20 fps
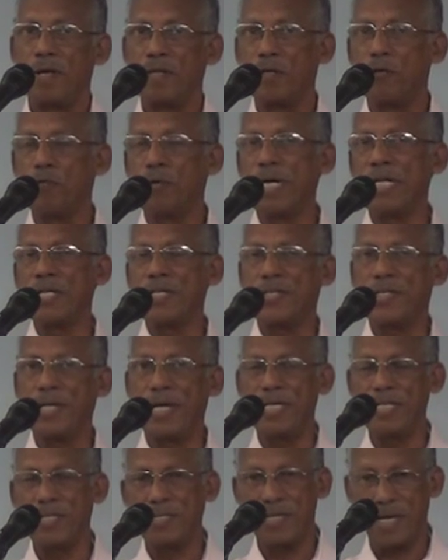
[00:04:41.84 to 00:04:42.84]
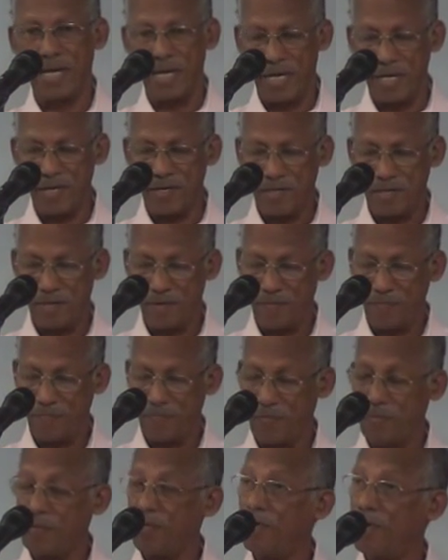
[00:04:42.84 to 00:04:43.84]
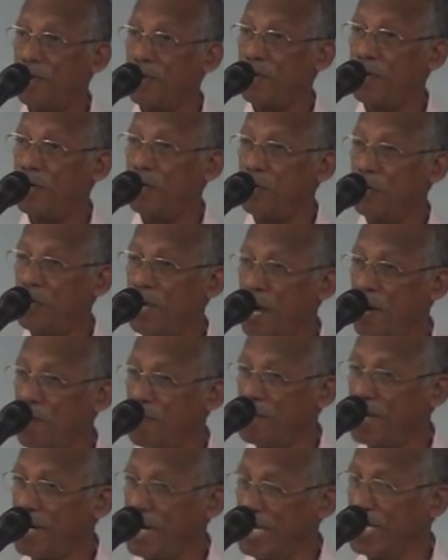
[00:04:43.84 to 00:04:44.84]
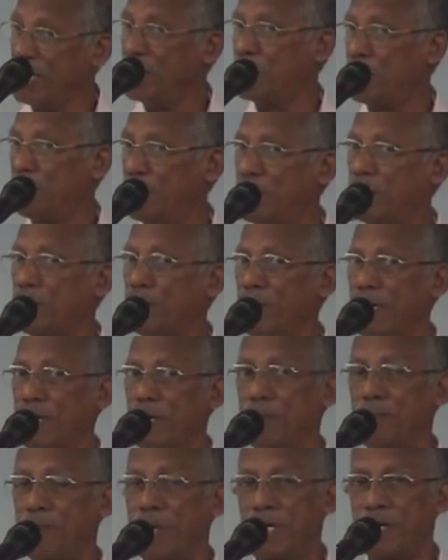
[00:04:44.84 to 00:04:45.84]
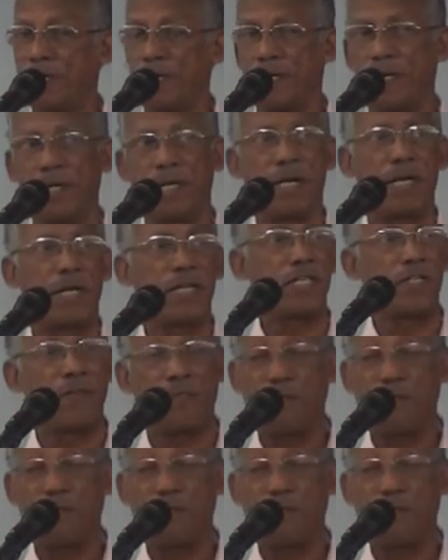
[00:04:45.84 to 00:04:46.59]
the word says that you have raced with men, but here it's